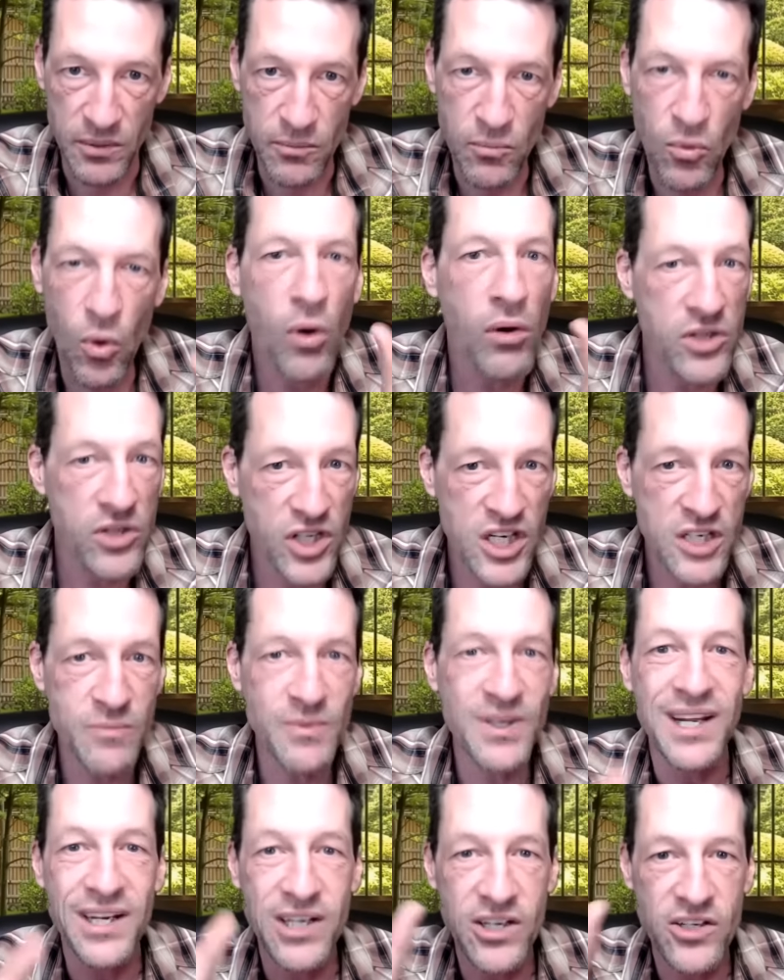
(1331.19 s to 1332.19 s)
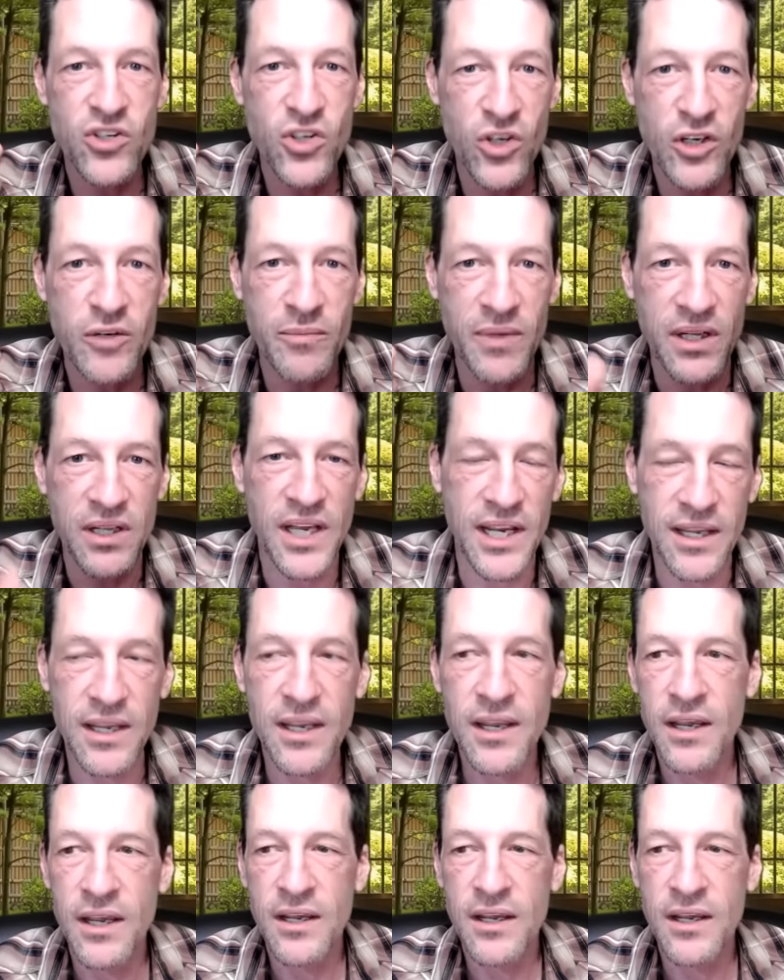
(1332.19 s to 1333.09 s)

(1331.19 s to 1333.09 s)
Moral judgment and discernment, like